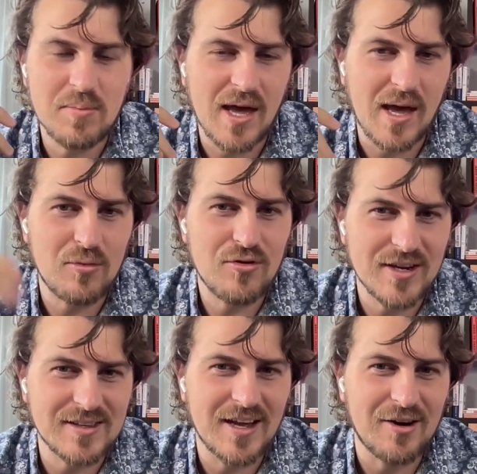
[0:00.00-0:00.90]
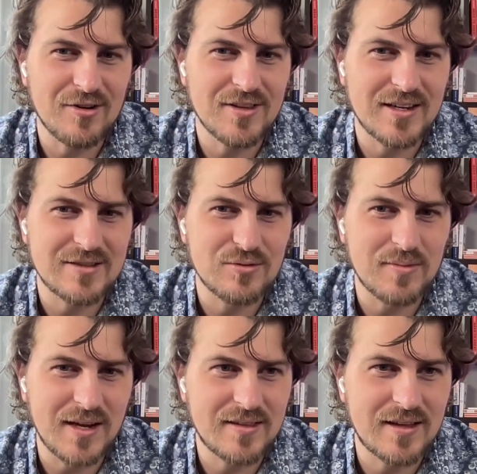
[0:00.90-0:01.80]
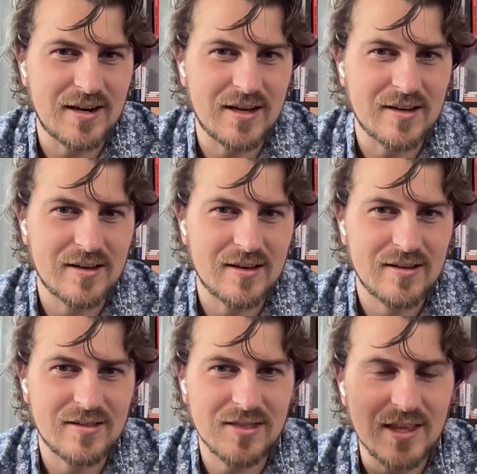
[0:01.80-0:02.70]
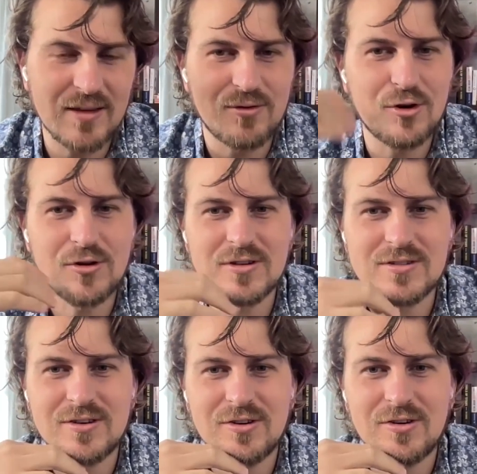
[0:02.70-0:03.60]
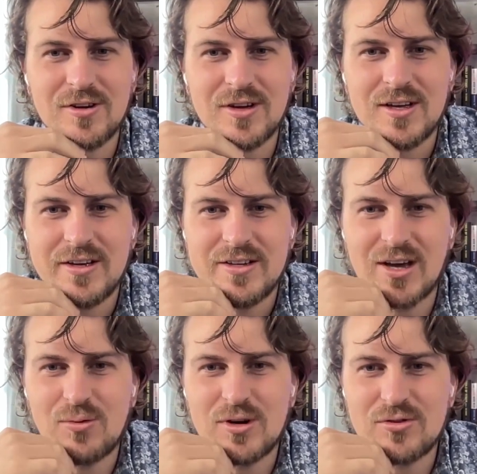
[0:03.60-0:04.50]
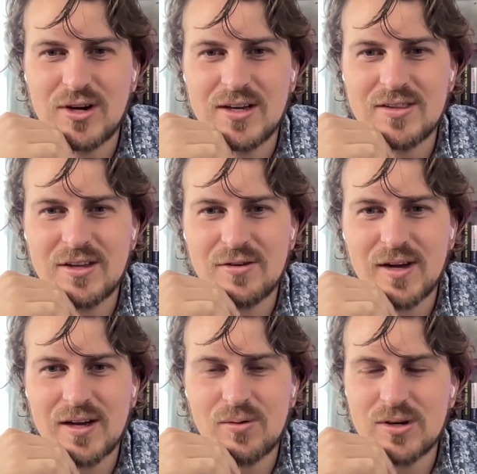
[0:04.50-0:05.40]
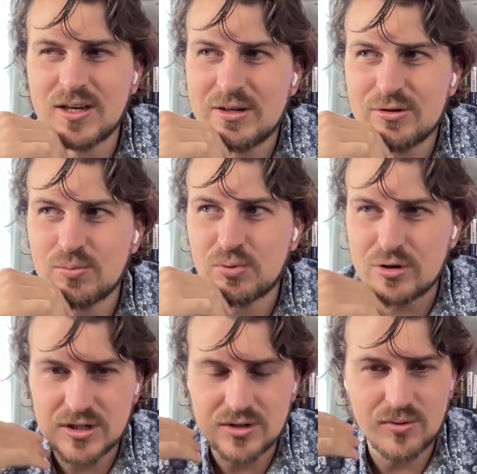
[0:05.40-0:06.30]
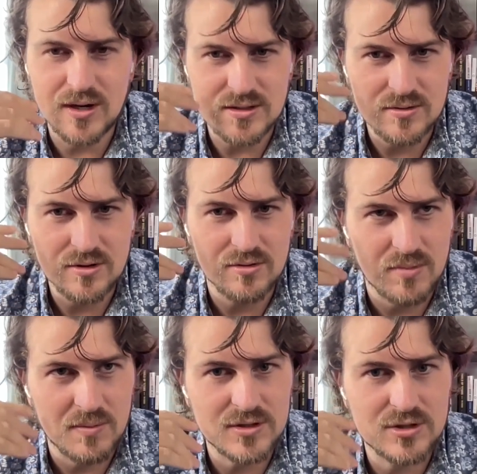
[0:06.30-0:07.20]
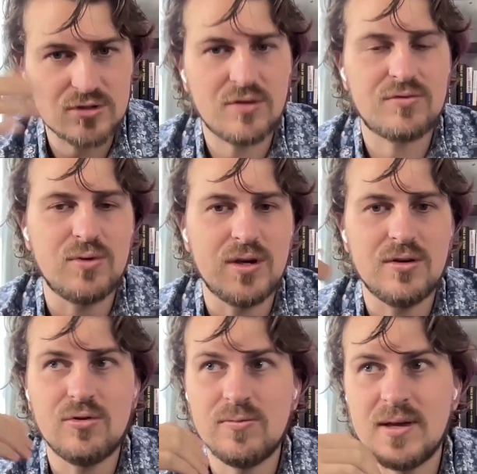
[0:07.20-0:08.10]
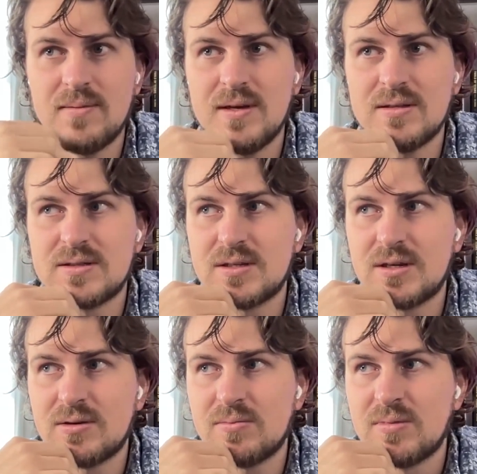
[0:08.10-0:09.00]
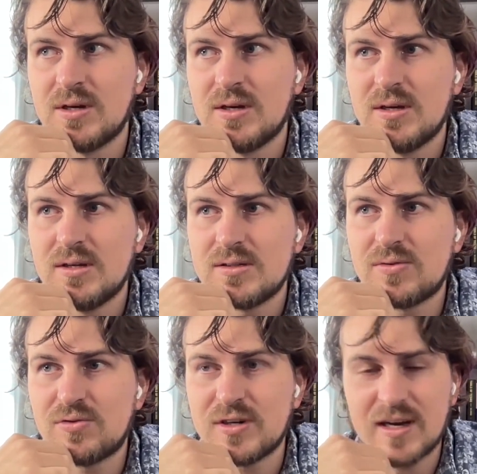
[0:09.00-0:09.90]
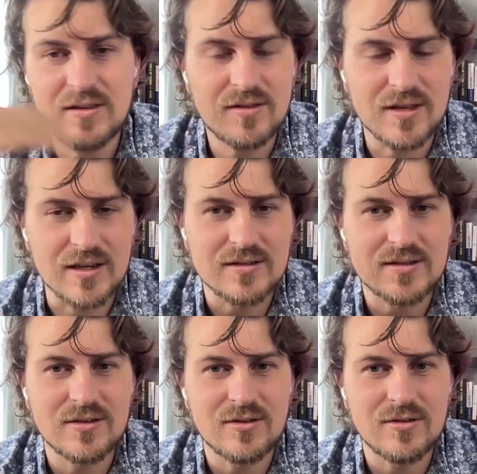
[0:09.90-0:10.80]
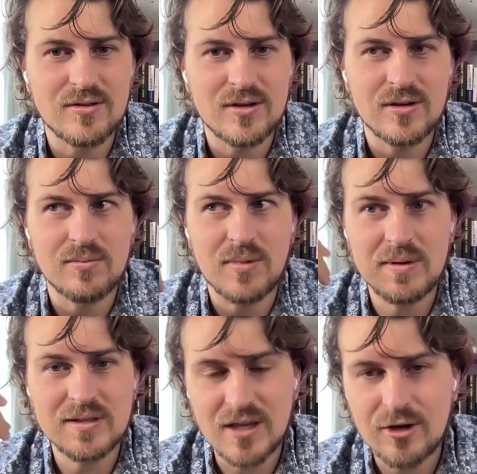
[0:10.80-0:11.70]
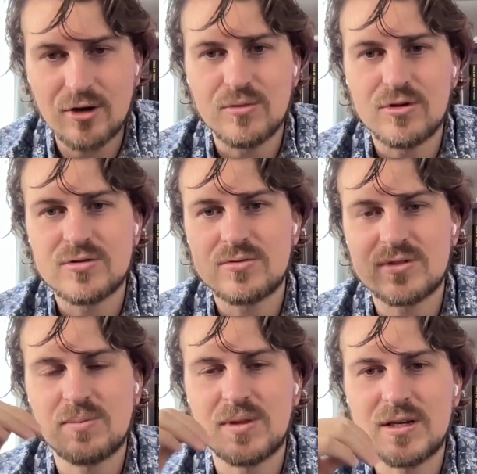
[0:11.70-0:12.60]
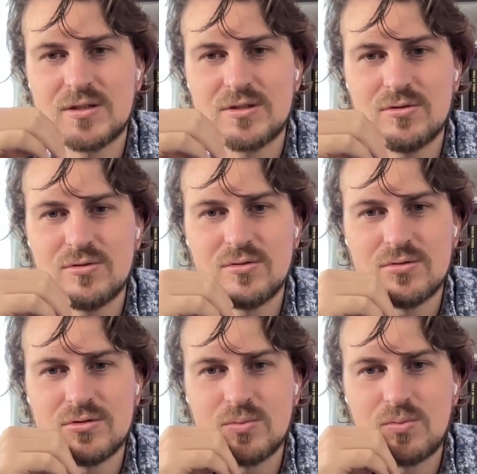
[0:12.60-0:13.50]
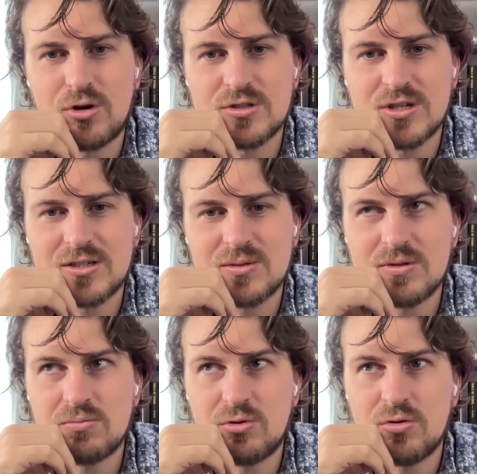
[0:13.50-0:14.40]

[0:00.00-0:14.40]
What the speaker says: hammering down on that to make that, like, the focus, So I want to try and think of, like, what can I do project-wise? Maybe it's software, or maybe it's different other things. Maybe it's e-commerce or something to branch out a bit more.